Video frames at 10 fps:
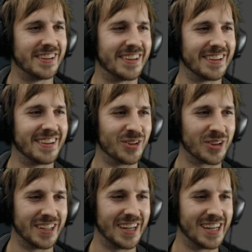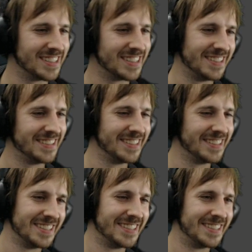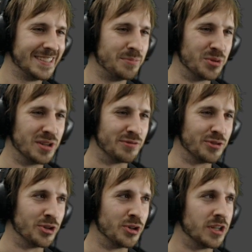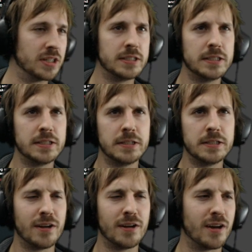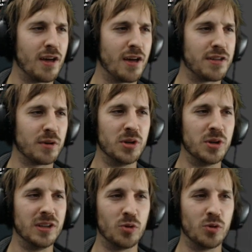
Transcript: Look at that. Beautiful. I think we need to